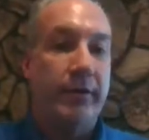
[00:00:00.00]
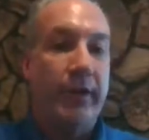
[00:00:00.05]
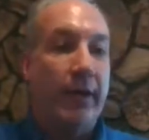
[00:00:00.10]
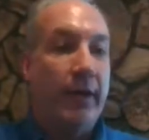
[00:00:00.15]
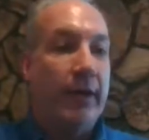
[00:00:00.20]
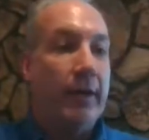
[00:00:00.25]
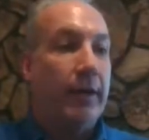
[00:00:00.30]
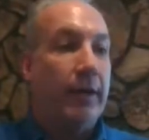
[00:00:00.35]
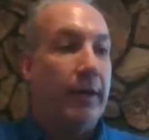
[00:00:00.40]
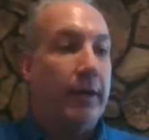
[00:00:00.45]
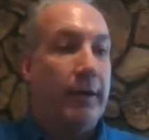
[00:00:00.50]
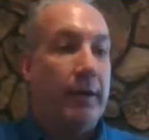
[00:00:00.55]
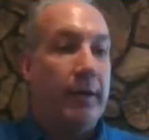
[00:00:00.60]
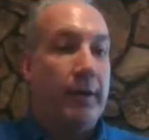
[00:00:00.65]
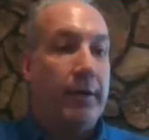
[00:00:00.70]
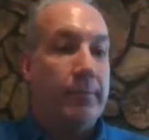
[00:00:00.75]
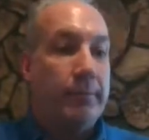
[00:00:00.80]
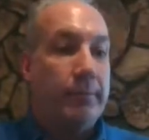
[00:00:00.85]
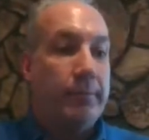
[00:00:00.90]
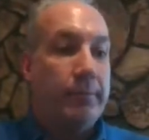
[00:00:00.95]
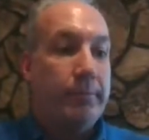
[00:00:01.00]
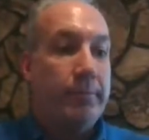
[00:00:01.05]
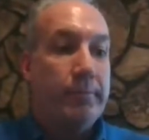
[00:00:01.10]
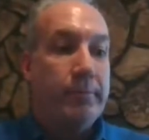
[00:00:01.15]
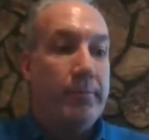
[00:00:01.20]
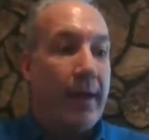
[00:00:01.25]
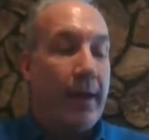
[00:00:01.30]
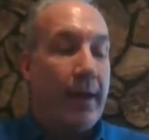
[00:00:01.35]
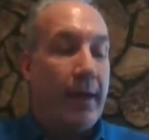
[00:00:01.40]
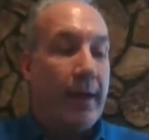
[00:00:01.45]
Um,
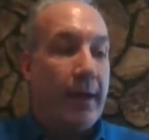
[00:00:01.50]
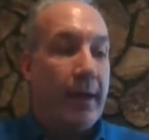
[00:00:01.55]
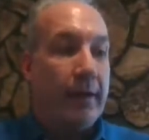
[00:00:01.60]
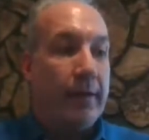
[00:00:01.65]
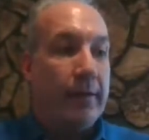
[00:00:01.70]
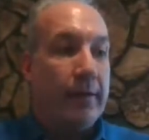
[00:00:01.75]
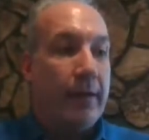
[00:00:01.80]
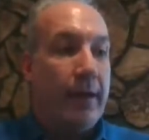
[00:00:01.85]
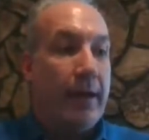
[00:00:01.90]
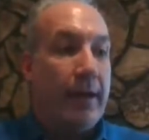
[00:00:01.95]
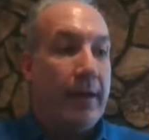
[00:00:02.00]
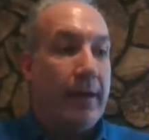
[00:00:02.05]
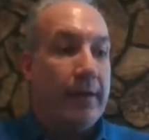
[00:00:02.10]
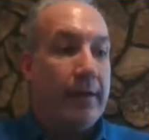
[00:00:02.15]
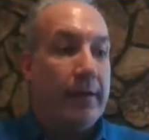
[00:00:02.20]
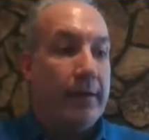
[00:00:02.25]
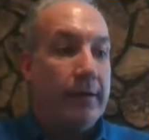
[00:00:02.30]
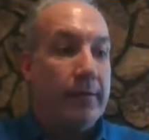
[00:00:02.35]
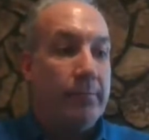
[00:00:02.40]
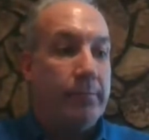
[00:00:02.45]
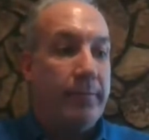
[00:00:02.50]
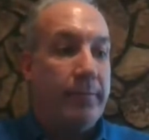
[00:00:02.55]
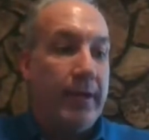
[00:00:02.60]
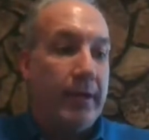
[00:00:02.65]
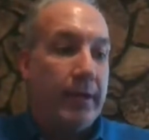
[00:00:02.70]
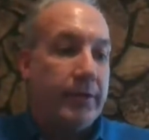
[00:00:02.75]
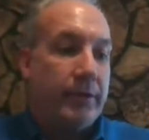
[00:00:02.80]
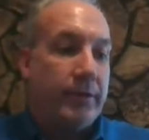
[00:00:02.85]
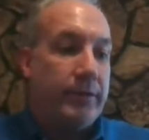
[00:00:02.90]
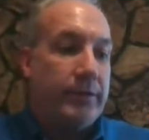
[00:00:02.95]
and and because
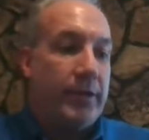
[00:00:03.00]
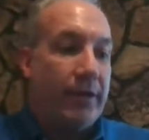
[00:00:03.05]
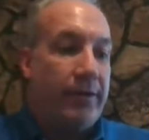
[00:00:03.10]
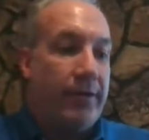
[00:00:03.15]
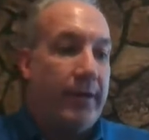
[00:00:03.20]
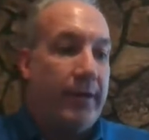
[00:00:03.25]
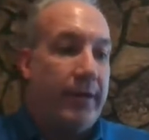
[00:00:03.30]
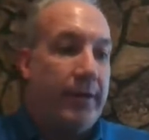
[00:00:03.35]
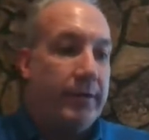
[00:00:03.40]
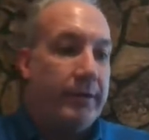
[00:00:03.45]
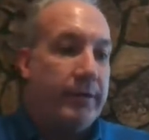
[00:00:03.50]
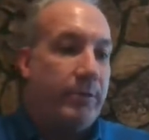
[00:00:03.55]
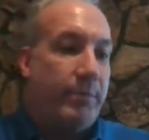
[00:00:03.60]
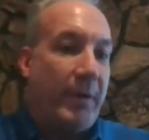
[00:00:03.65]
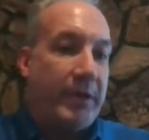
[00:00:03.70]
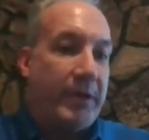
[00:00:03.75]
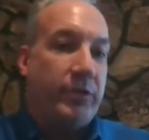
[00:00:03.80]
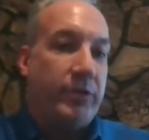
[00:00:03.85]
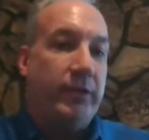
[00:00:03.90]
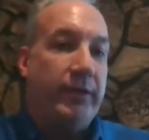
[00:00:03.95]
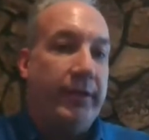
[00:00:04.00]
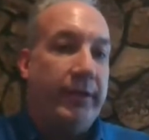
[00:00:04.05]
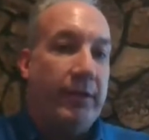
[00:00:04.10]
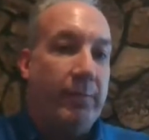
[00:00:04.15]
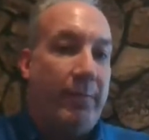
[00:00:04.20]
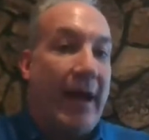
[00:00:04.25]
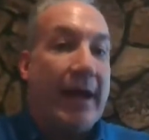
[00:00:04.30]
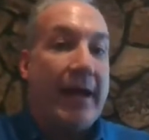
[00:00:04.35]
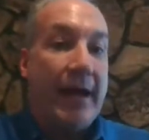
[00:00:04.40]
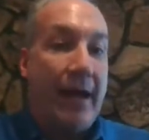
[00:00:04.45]
there's nothing special in the back
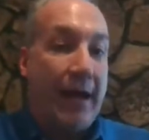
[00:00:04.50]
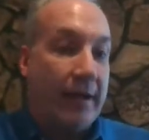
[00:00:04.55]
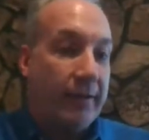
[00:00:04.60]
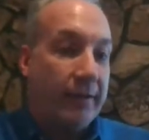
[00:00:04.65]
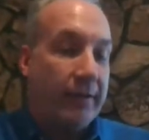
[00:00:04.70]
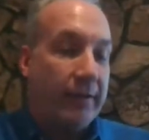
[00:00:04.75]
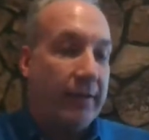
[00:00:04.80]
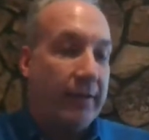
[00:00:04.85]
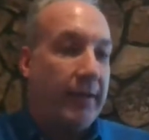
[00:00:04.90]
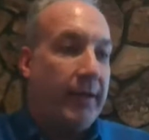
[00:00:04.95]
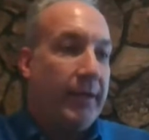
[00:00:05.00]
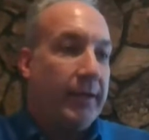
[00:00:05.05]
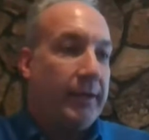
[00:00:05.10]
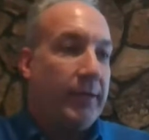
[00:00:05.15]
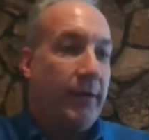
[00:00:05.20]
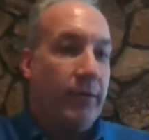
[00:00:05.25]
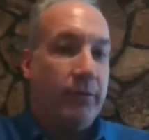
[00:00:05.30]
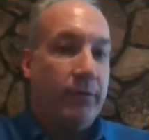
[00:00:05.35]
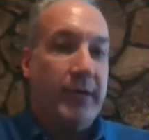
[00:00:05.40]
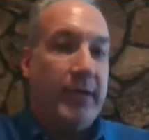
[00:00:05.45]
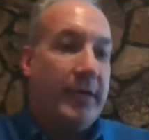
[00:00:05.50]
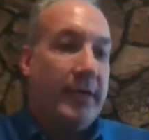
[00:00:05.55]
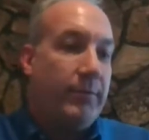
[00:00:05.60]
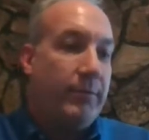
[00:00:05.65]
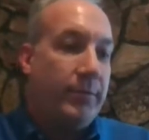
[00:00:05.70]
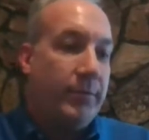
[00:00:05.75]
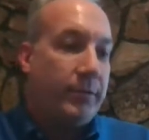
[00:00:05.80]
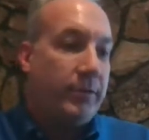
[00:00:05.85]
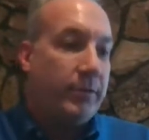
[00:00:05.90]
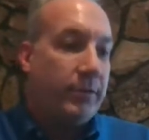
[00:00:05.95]
end you know teams
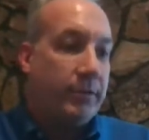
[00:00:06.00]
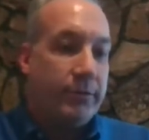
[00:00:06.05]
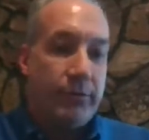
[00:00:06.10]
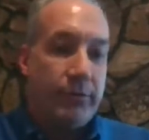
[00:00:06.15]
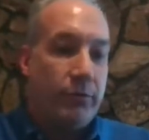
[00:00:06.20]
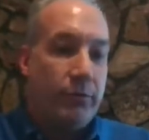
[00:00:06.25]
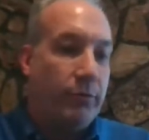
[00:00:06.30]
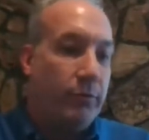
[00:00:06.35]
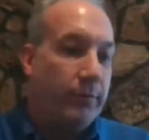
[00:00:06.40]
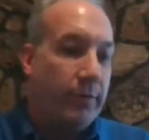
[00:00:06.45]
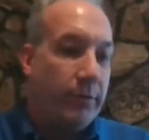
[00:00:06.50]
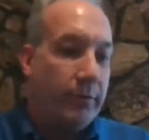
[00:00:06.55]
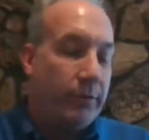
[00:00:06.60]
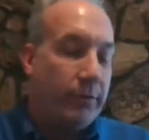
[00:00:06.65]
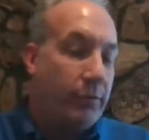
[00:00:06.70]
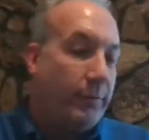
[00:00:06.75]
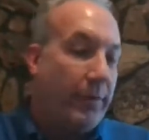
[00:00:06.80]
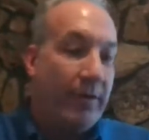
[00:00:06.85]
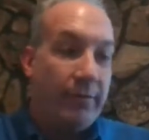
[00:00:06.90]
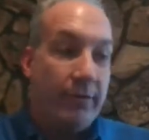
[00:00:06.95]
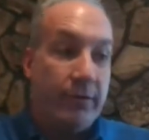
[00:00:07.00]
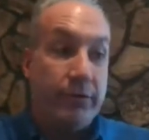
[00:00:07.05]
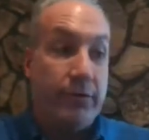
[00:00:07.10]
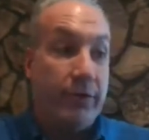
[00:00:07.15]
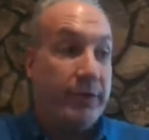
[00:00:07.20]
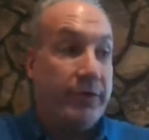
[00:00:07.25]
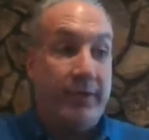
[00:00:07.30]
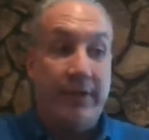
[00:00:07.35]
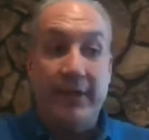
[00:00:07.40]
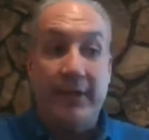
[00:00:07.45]
or zoom or whomever just
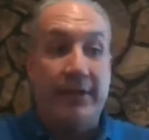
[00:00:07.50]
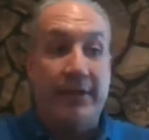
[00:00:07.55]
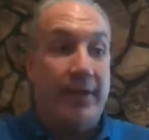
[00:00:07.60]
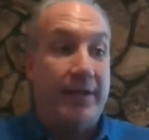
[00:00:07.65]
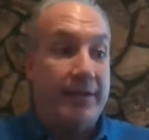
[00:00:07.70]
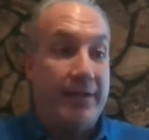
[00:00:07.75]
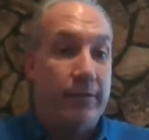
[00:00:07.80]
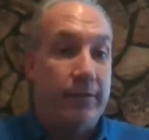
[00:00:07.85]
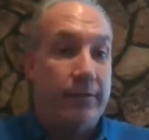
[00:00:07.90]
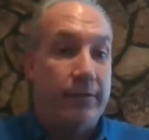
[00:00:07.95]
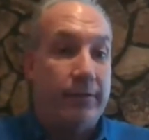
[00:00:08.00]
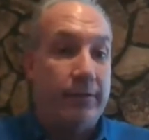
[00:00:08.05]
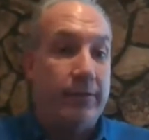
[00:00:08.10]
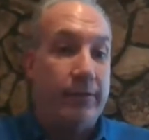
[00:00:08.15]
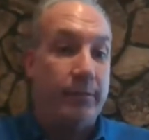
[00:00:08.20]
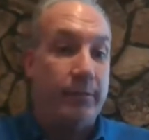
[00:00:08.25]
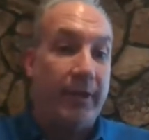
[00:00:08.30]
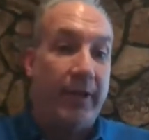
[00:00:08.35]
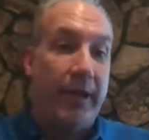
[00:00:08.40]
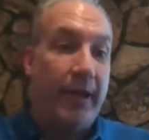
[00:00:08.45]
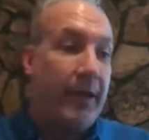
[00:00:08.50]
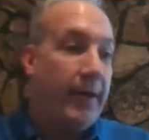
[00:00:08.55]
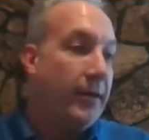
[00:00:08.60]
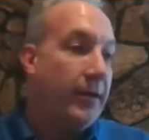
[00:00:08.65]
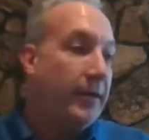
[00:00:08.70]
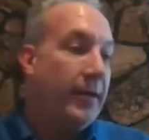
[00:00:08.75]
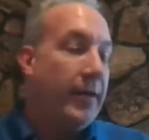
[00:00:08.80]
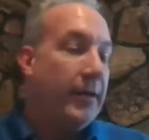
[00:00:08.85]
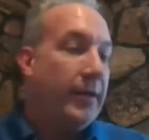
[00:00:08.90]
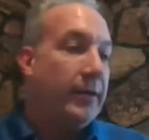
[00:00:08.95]
sees it as any other
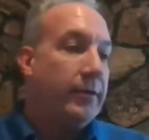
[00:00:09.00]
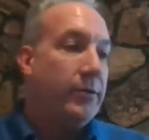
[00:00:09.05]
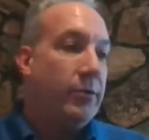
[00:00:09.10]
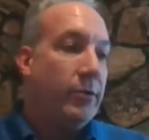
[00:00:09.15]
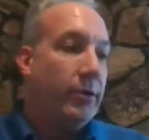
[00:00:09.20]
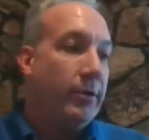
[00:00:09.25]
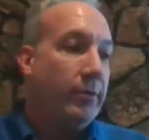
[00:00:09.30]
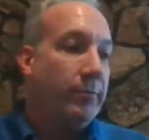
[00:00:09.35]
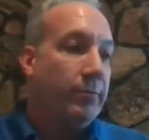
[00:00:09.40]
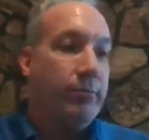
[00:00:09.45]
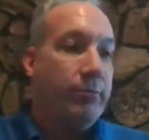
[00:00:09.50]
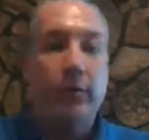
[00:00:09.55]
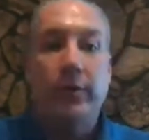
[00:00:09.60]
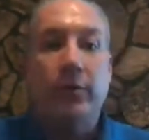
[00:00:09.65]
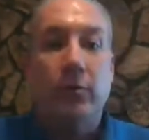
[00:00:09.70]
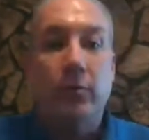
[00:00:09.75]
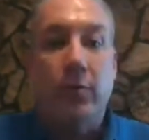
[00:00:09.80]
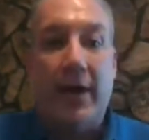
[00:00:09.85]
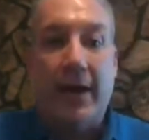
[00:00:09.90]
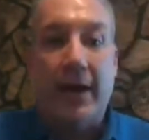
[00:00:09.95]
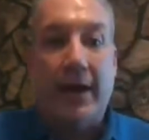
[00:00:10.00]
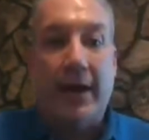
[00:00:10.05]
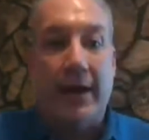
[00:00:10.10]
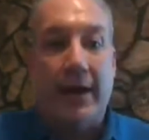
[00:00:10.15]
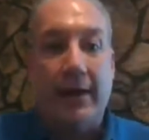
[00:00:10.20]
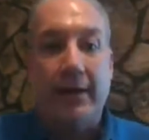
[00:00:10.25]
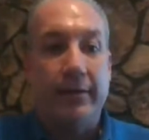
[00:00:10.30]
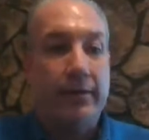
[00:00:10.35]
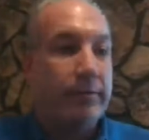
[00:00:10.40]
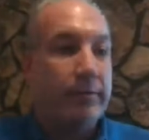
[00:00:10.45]
display you can put a ui on
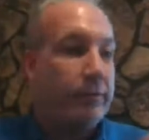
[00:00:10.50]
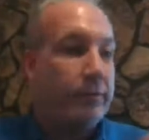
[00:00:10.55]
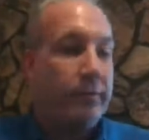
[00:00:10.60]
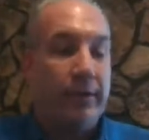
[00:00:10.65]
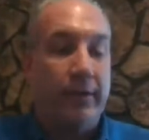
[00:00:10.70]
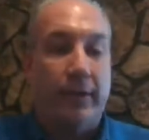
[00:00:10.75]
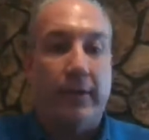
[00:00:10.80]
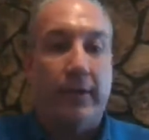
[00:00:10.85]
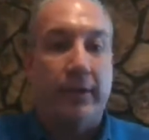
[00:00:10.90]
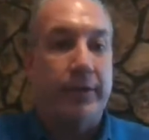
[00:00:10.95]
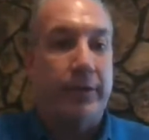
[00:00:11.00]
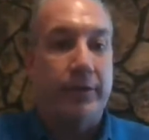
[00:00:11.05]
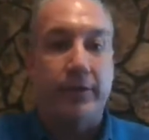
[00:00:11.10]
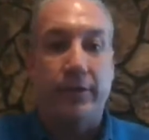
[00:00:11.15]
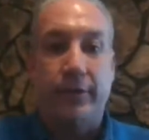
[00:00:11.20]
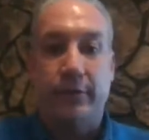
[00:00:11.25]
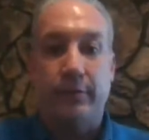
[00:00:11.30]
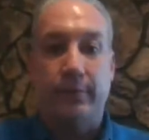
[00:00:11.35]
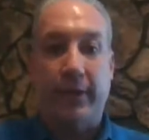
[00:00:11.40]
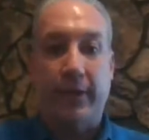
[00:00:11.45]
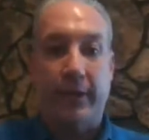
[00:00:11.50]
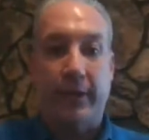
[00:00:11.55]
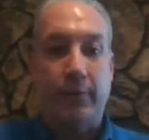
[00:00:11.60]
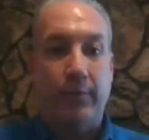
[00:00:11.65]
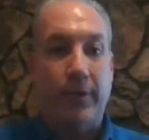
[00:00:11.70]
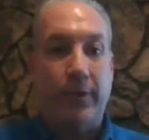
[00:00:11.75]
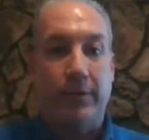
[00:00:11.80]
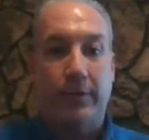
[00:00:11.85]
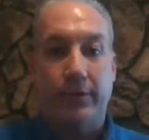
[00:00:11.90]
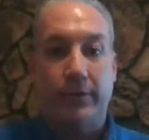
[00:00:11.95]
it uh, touch display
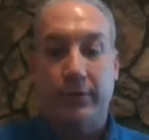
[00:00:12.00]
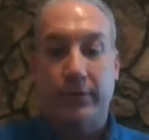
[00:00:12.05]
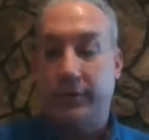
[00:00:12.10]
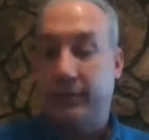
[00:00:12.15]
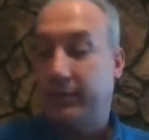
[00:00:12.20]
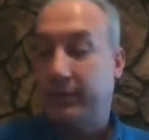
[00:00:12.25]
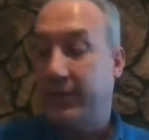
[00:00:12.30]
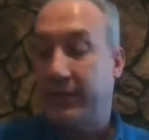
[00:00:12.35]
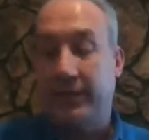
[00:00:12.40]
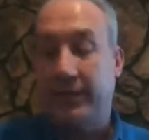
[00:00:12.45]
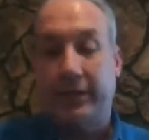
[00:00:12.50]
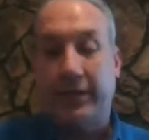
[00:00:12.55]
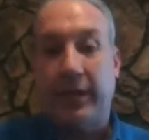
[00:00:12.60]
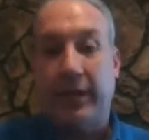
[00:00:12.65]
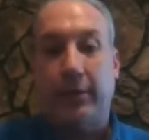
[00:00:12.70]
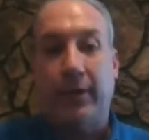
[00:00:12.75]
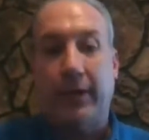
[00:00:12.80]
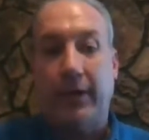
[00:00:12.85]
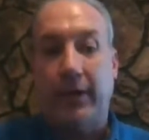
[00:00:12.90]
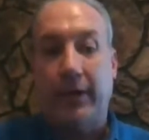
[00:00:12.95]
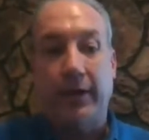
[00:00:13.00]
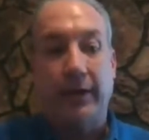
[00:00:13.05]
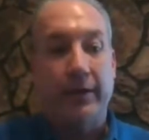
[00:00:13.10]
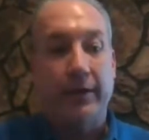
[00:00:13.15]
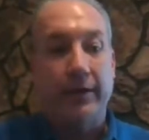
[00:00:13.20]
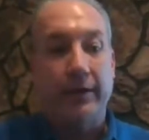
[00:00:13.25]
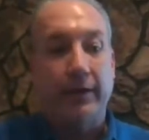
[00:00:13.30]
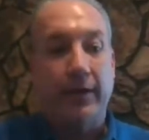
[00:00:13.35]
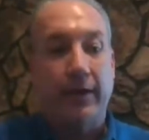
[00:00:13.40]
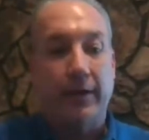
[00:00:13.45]
windows sees it that way
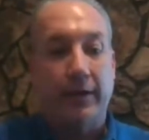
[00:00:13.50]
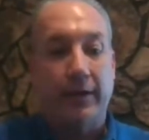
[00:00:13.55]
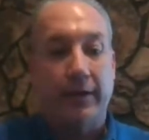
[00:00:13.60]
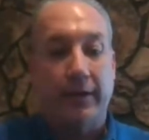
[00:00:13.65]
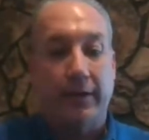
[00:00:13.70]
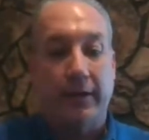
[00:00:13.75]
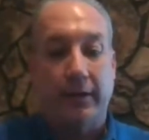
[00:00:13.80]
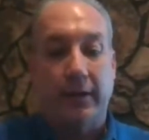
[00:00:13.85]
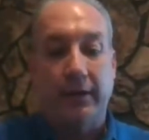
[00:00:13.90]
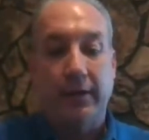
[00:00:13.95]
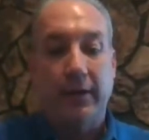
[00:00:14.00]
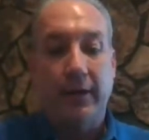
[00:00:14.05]
and and uh,